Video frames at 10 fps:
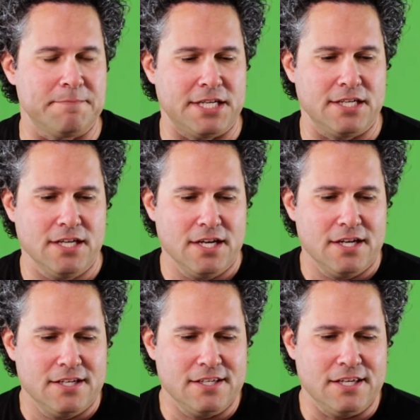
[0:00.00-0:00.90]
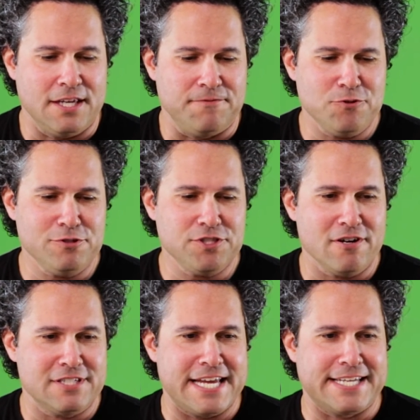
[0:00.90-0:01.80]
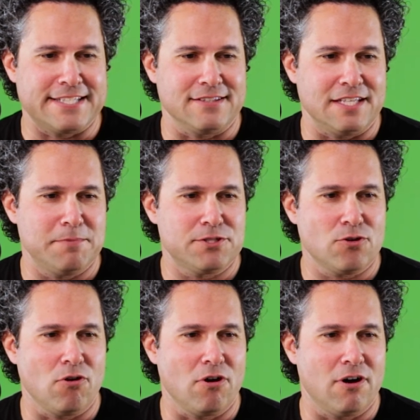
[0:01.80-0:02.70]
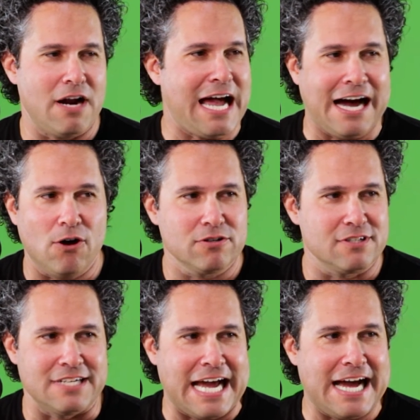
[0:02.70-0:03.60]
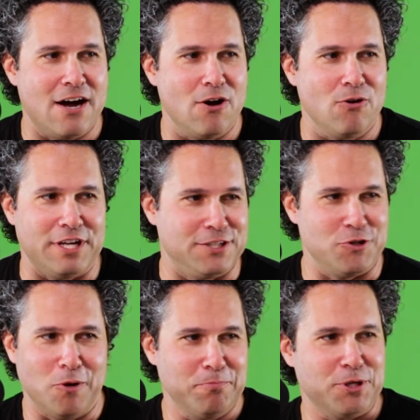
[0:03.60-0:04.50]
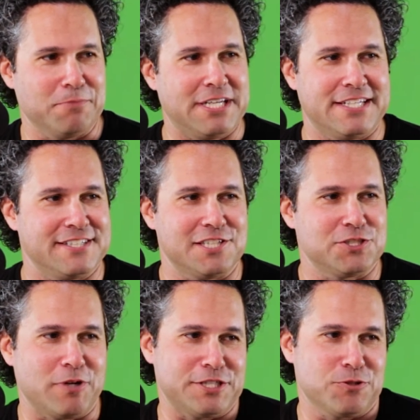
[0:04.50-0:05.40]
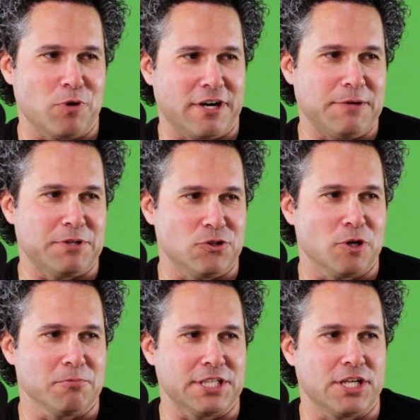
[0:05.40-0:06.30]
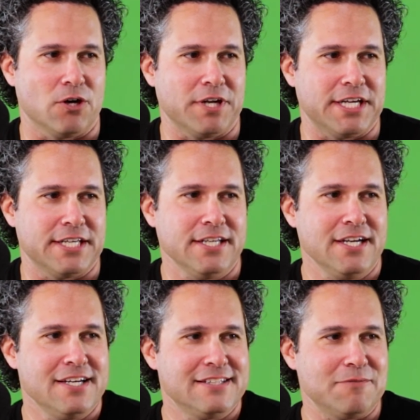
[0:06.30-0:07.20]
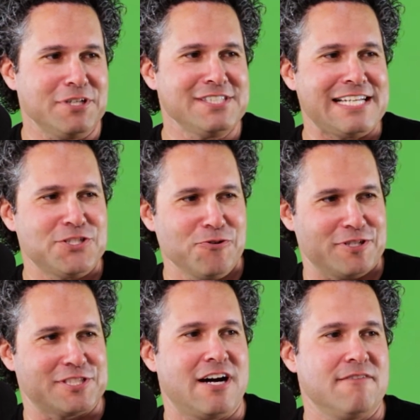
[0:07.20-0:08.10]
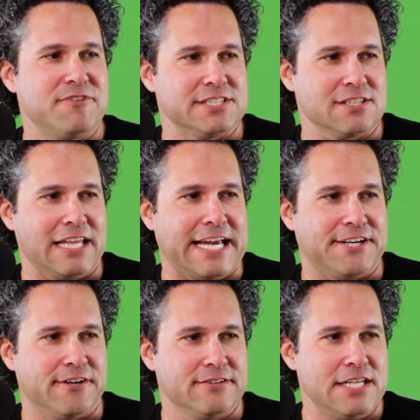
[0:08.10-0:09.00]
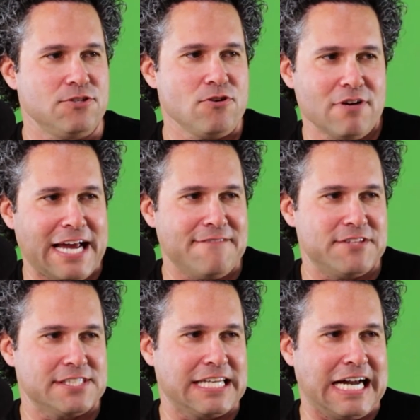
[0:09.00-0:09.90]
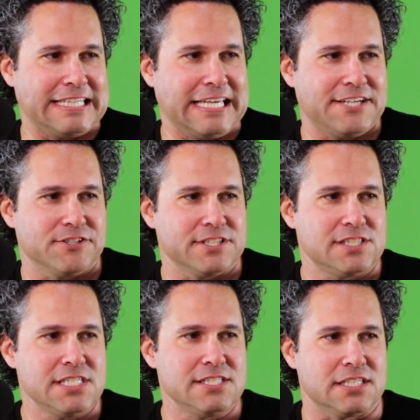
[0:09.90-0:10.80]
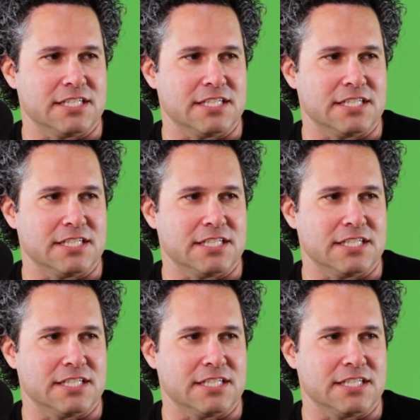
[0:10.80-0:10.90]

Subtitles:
I mean, if you start taking Libator out now and you don't put him in a situation where he would normally go in, then what does that do for his confidence later? Then you don't have this guy later in the season.